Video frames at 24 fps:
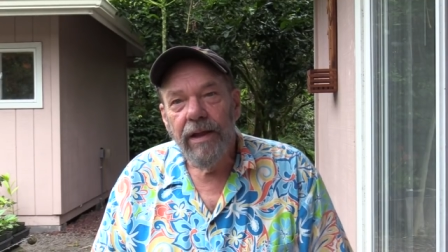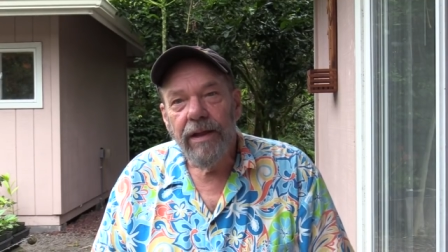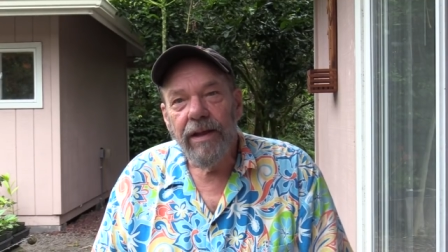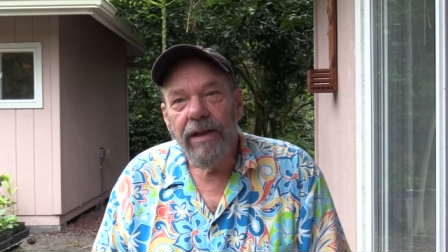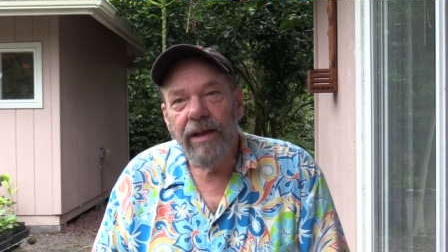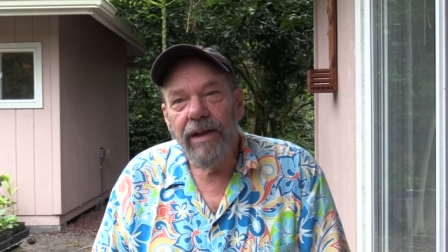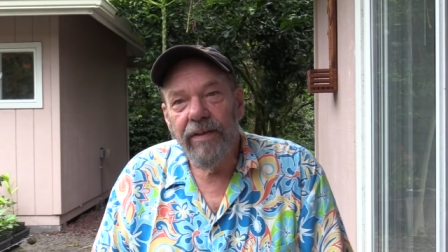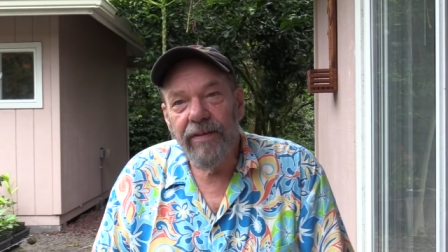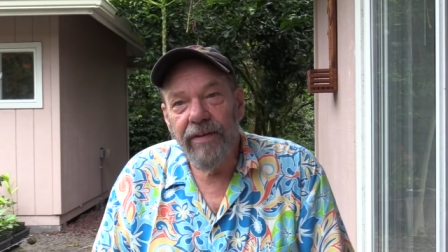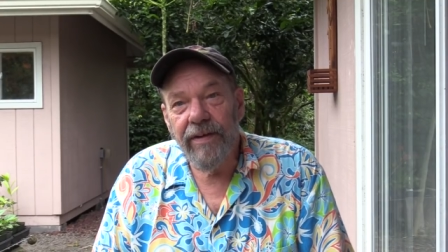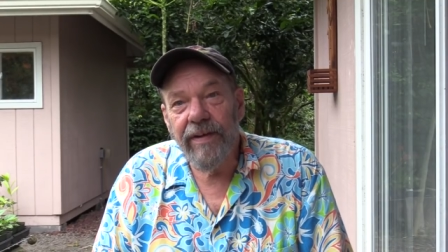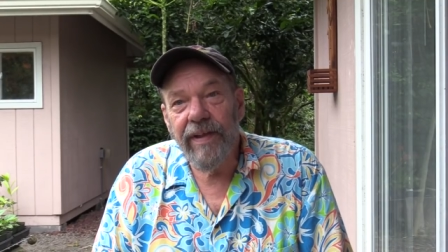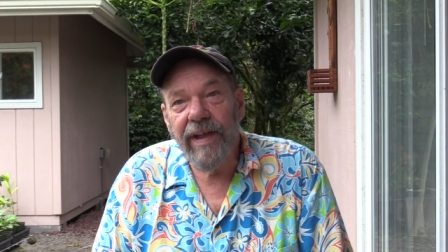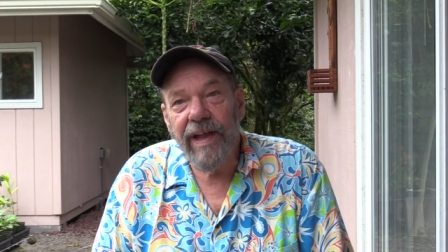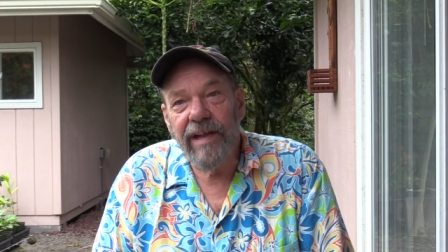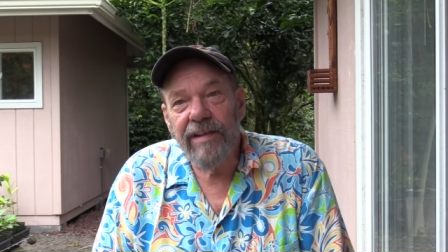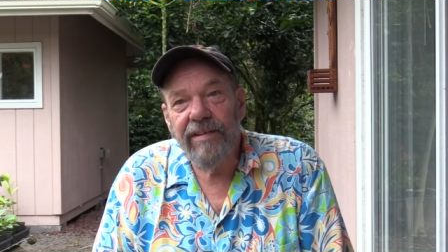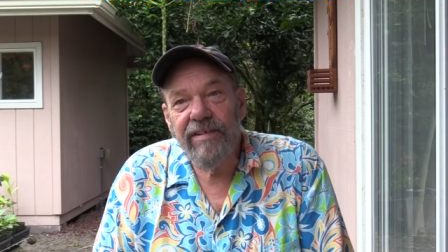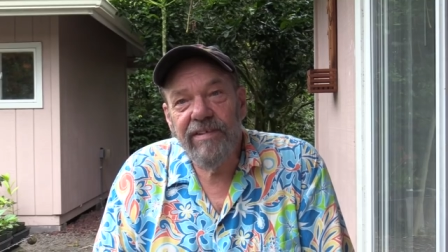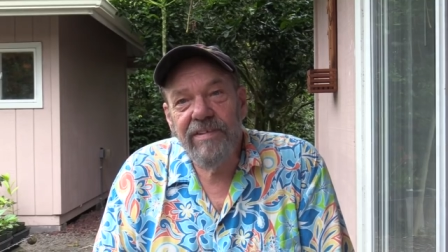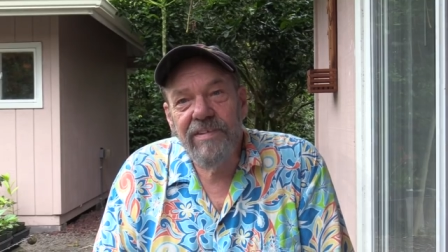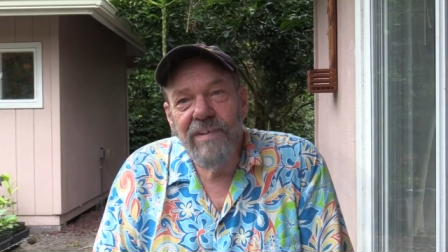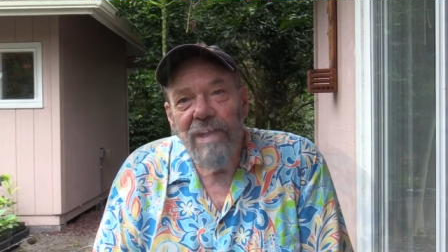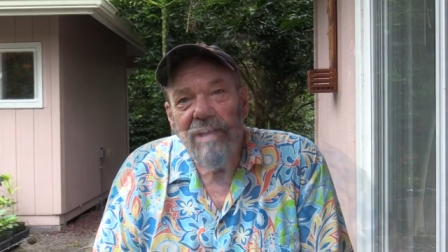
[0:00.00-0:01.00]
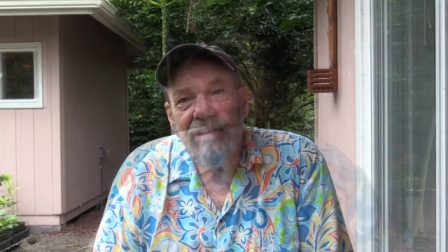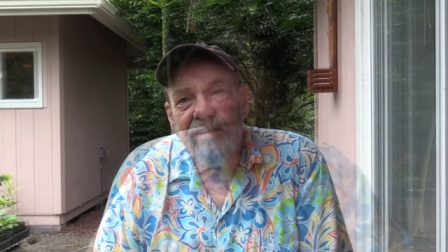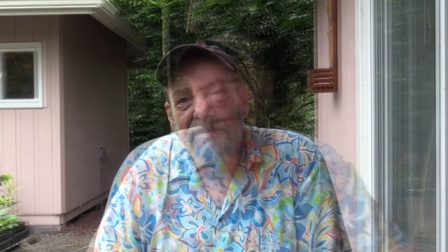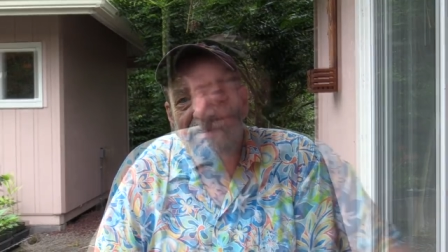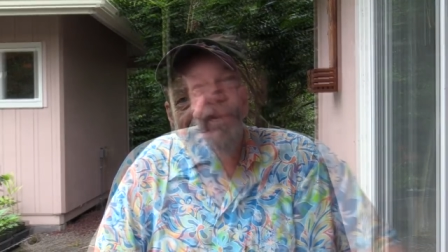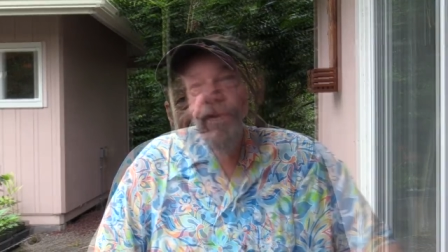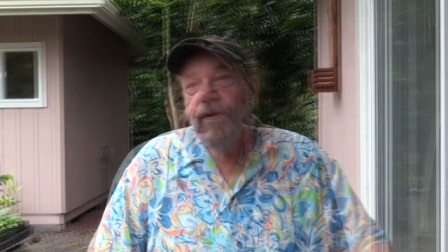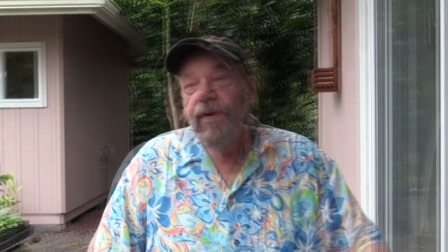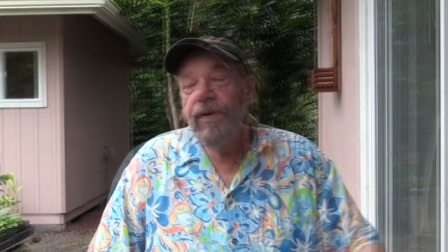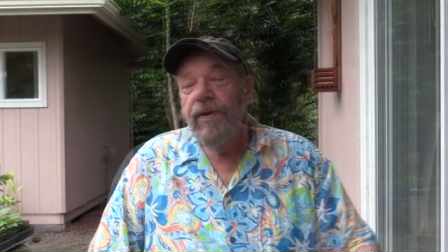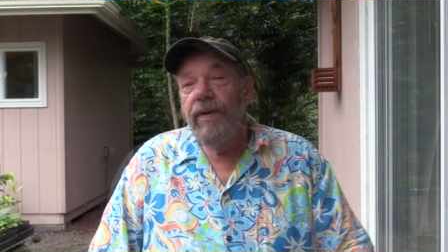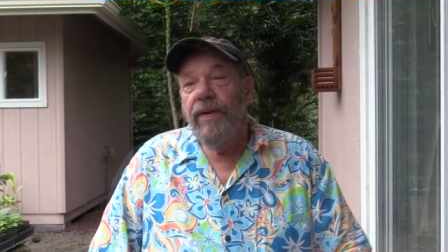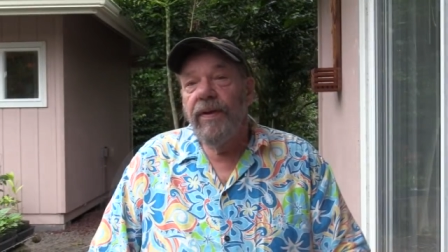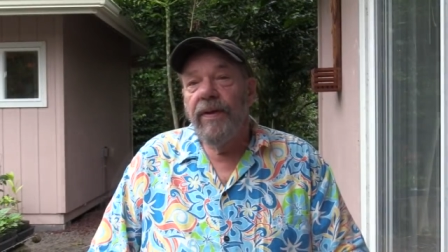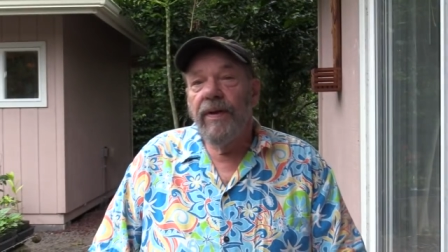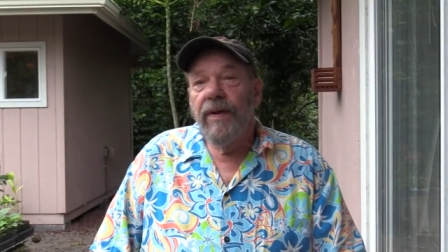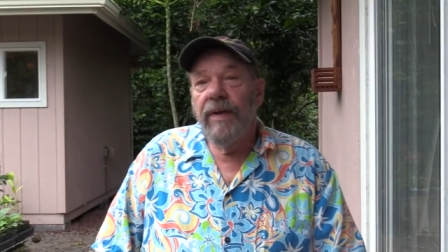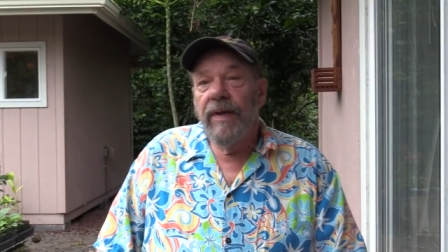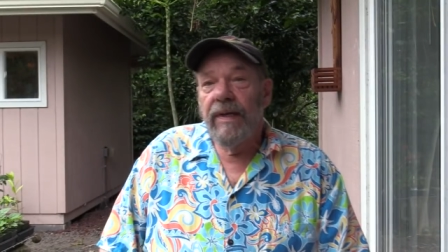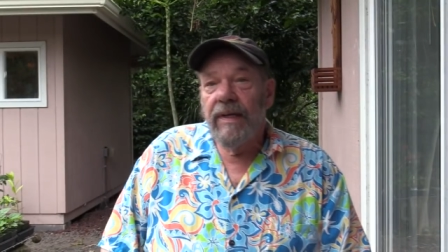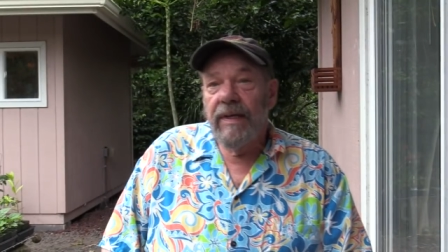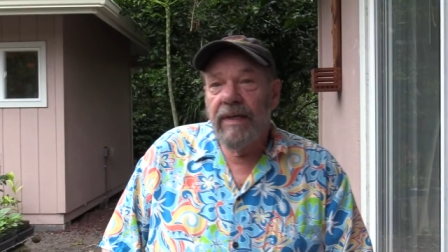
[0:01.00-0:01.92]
You know, they're that sensitive.